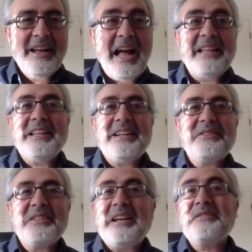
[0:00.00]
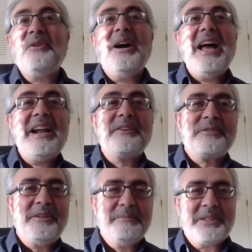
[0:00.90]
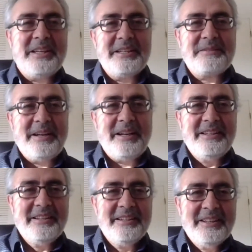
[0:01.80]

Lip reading: and there is no enrollment as well.